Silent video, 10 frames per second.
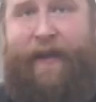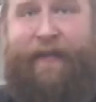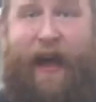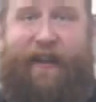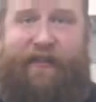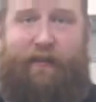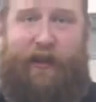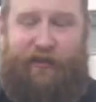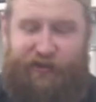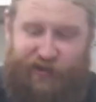That is some
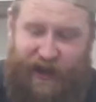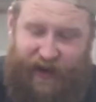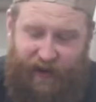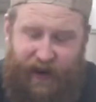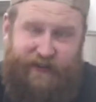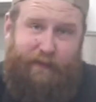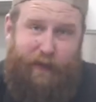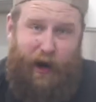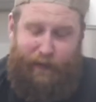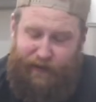legit awesome
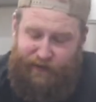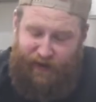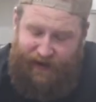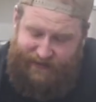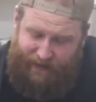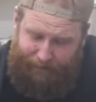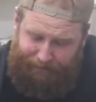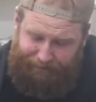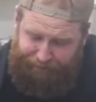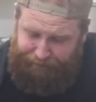barbecue sauce.
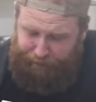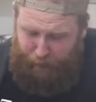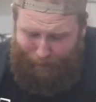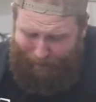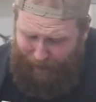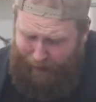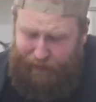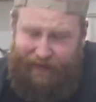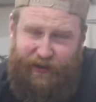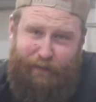I
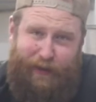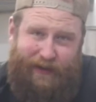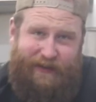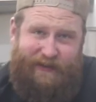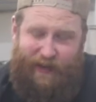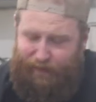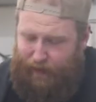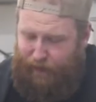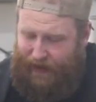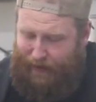believe you can pick this stuff
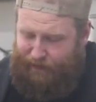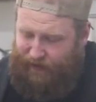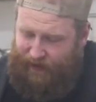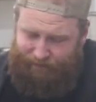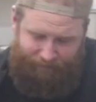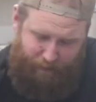up on Amazon.